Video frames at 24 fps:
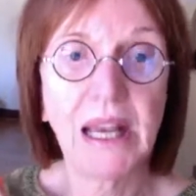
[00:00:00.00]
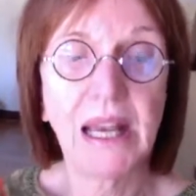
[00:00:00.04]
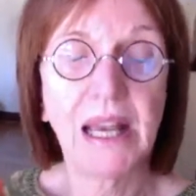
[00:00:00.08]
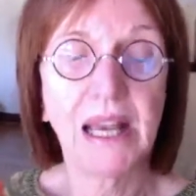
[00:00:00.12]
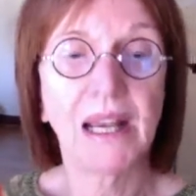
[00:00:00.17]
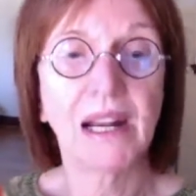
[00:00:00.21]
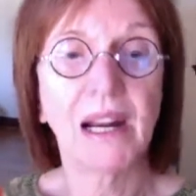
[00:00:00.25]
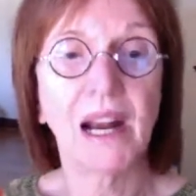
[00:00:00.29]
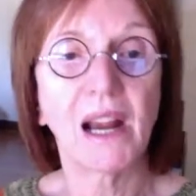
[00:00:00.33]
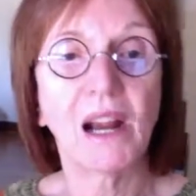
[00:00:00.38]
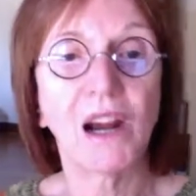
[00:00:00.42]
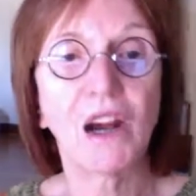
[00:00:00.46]

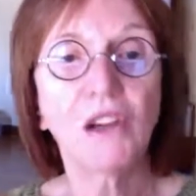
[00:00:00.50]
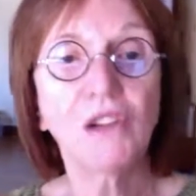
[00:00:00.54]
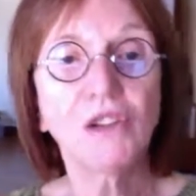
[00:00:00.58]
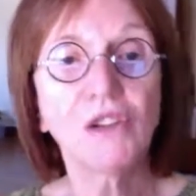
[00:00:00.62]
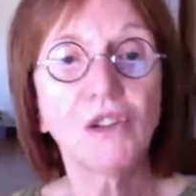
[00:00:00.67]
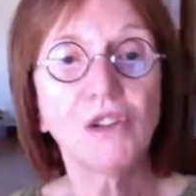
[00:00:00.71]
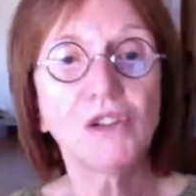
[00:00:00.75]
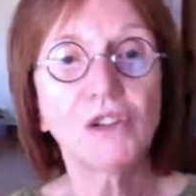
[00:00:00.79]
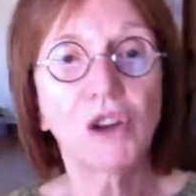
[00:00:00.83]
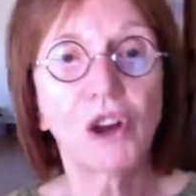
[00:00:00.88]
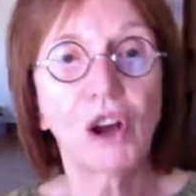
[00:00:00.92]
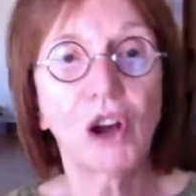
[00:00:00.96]
And I
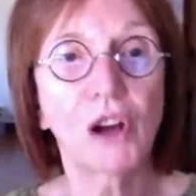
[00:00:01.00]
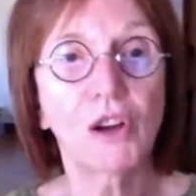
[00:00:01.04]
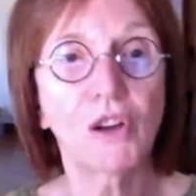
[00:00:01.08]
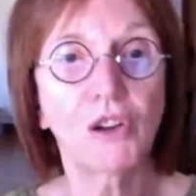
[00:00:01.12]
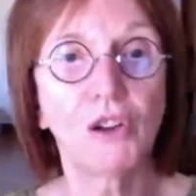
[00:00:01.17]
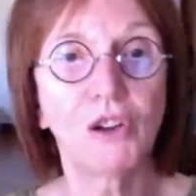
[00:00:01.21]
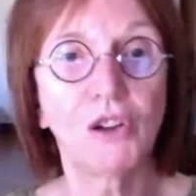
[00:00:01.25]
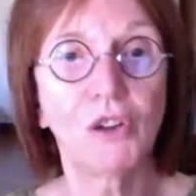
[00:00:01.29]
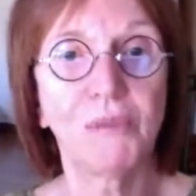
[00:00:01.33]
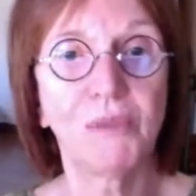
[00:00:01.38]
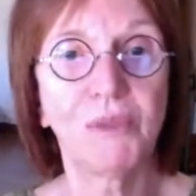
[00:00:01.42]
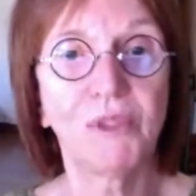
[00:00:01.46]
also talked
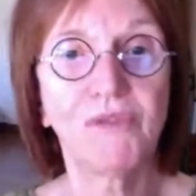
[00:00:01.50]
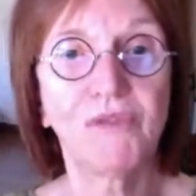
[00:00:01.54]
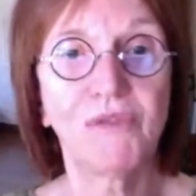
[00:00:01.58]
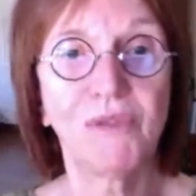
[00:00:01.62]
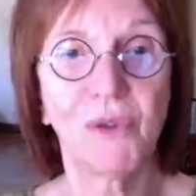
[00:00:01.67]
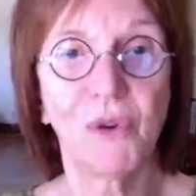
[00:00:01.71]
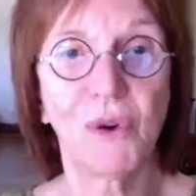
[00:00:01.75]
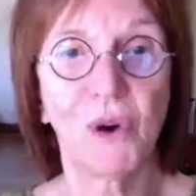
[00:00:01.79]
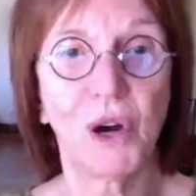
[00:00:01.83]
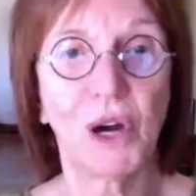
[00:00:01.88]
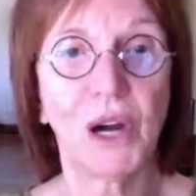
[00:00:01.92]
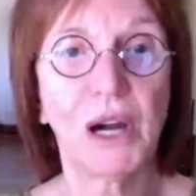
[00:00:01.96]
to you
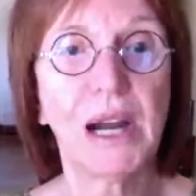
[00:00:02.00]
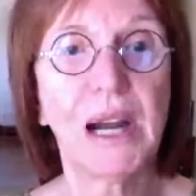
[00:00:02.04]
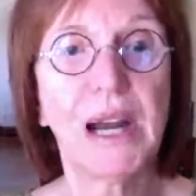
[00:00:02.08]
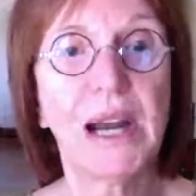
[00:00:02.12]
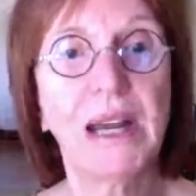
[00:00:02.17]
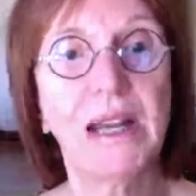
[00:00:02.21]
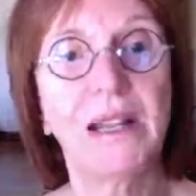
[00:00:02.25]
before